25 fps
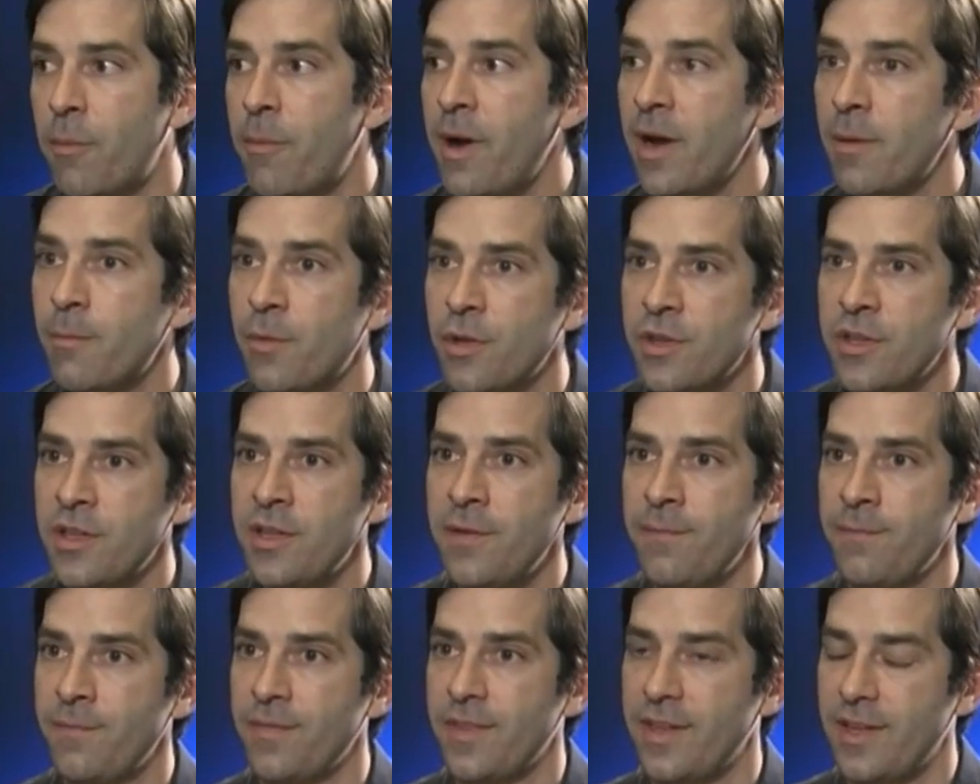And mobile
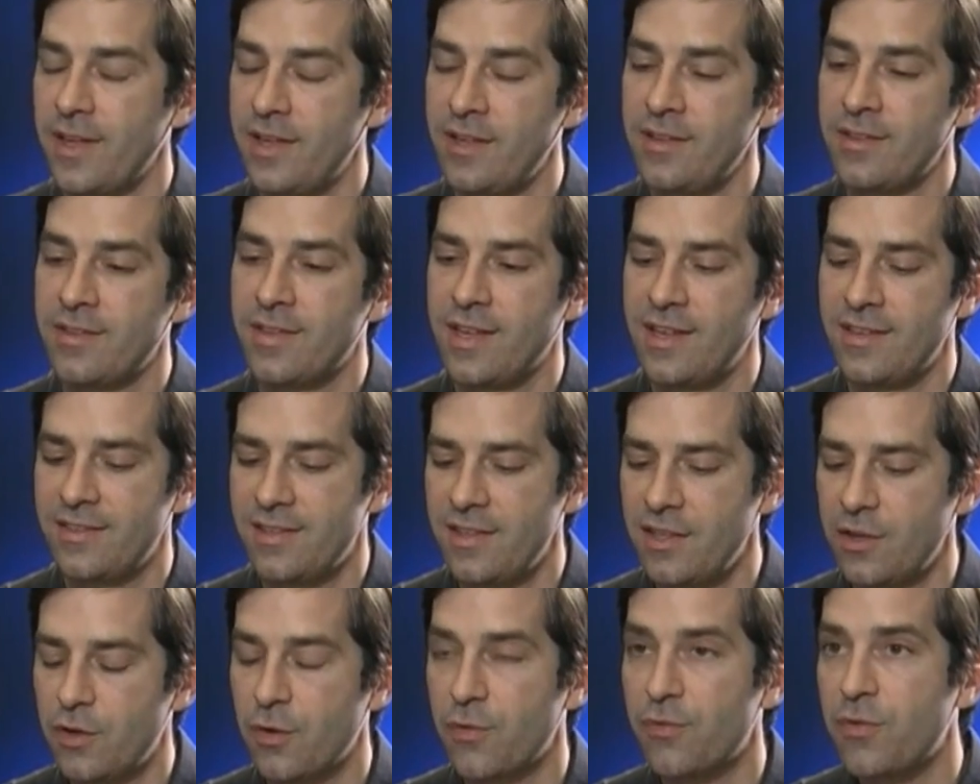money is,
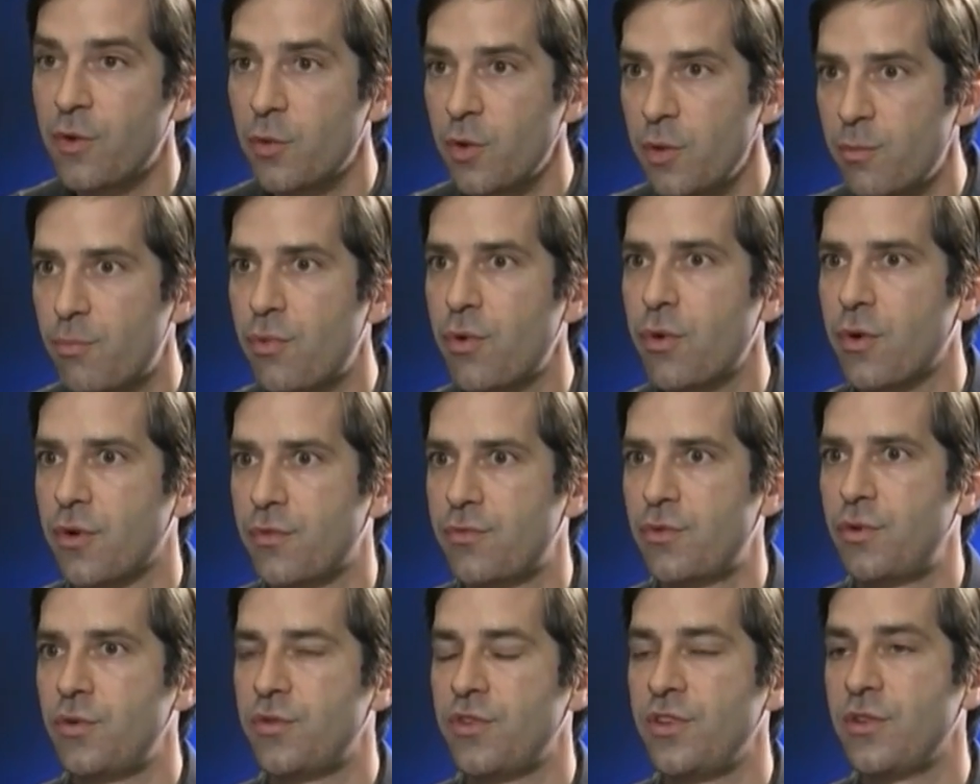I think, a very
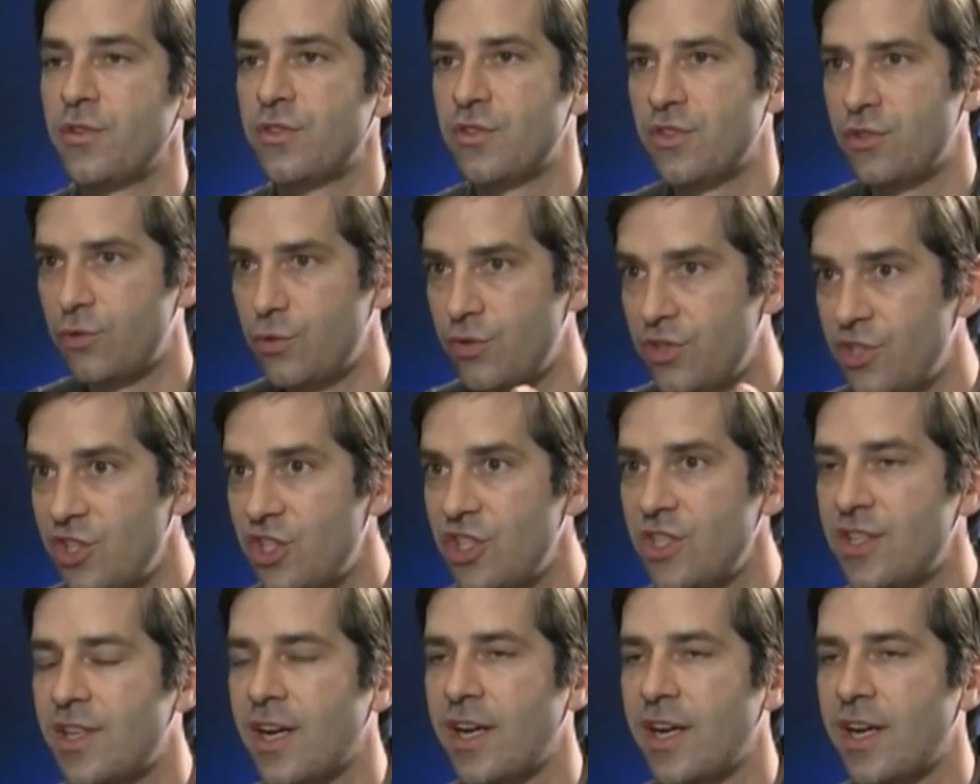powerful thing to